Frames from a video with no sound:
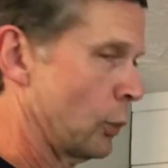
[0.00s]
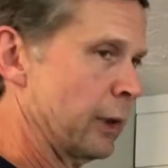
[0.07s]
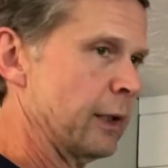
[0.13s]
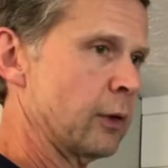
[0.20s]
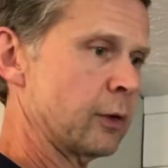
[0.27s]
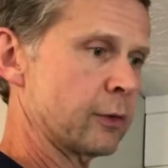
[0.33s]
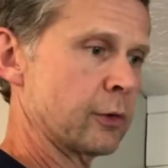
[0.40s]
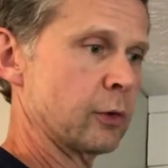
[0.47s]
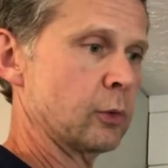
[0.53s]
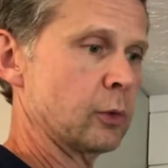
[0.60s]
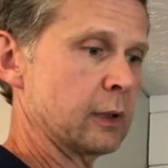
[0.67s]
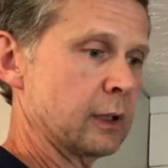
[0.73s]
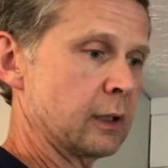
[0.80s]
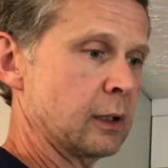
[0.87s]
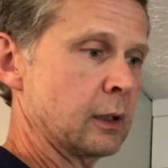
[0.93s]
We are
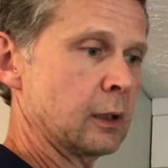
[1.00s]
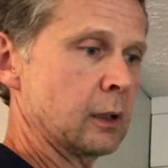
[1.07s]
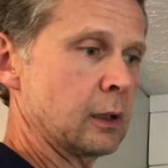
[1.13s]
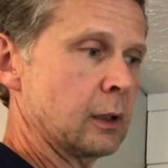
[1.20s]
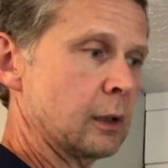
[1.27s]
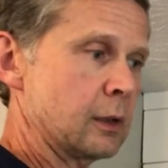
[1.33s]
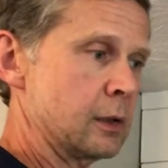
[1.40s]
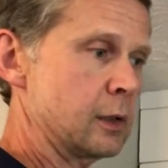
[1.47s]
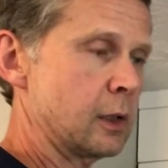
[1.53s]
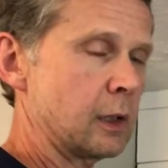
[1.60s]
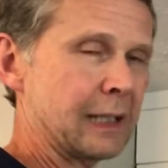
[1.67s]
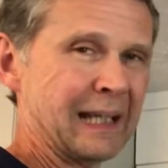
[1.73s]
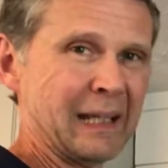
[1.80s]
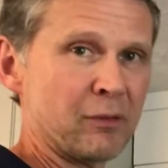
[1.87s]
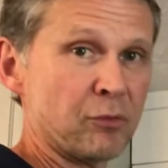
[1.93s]
doing
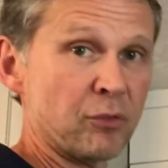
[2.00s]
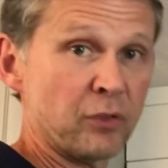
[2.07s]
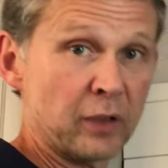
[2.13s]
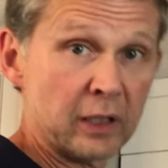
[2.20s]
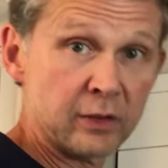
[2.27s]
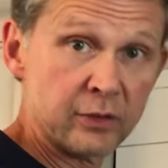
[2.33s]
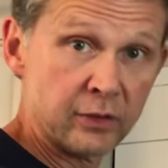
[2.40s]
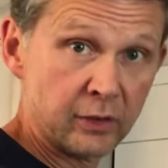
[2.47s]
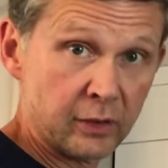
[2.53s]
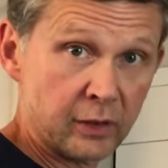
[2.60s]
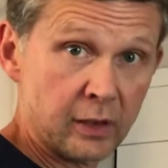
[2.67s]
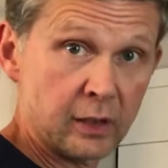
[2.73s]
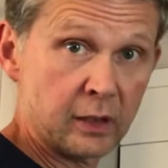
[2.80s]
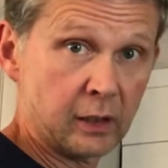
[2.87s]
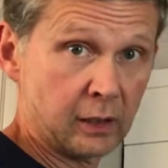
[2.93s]
not a vented
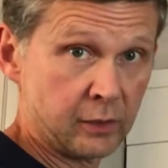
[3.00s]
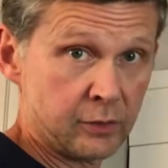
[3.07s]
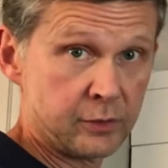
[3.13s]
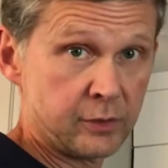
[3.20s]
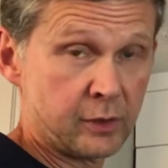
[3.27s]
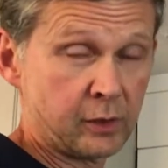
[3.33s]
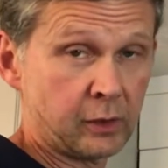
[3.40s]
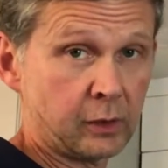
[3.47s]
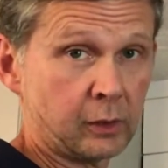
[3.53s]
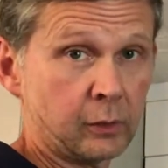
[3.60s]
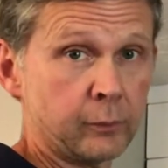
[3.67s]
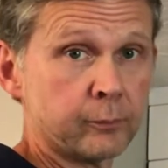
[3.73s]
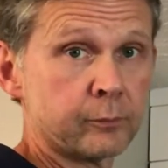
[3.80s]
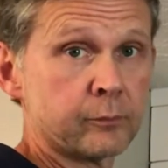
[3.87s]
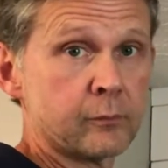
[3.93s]

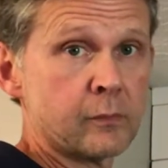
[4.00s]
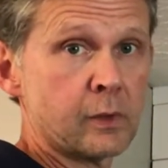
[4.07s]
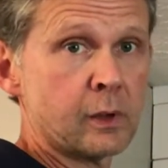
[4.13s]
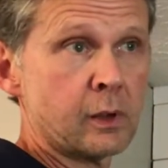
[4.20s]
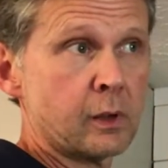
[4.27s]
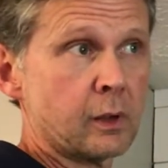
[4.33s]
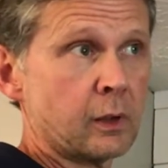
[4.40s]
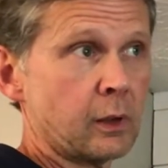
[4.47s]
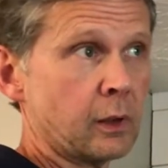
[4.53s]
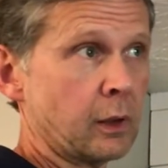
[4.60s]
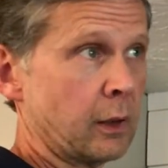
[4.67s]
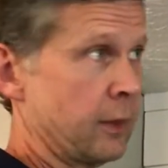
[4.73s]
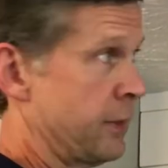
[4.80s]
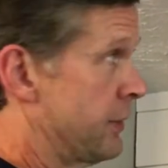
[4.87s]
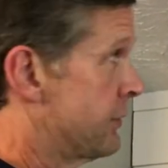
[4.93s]
install.
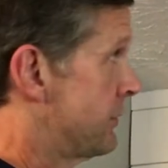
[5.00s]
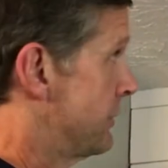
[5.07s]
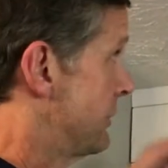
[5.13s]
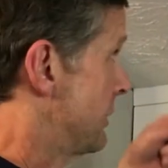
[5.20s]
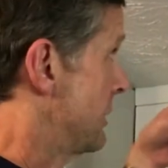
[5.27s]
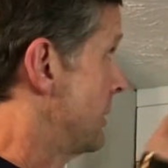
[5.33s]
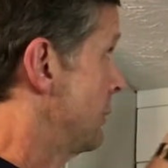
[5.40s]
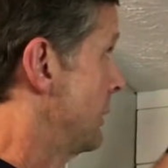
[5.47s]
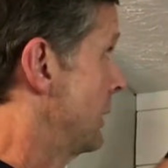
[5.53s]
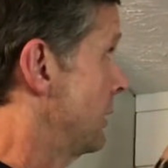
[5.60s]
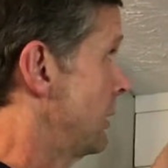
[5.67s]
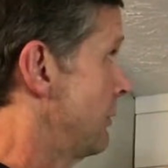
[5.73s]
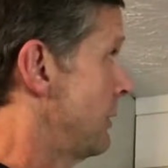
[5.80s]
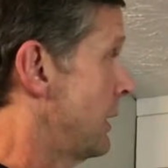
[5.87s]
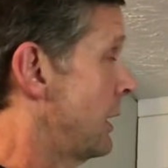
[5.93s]
This is in the
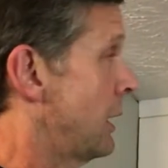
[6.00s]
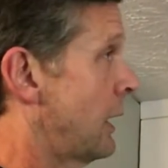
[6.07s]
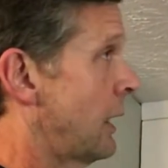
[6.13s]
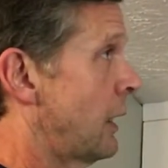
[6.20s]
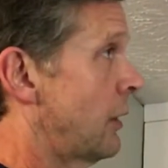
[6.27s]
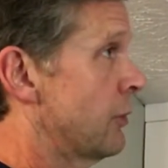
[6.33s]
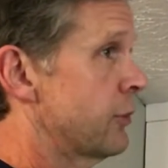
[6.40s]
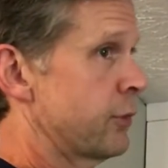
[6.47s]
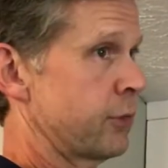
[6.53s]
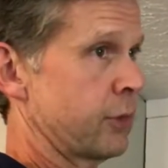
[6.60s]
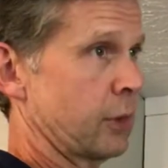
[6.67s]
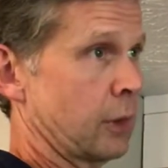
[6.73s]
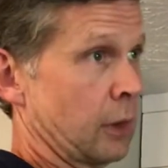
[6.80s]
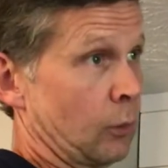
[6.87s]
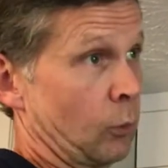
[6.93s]
middle of the house.